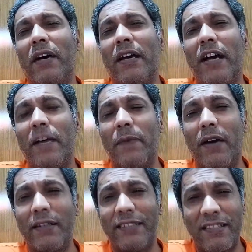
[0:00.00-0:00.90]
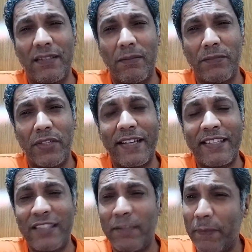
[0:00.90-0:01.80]
by HIMARS systems are
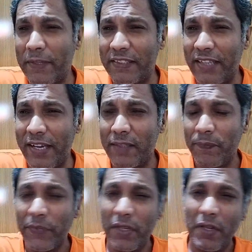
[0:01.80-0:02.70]
extremely precise.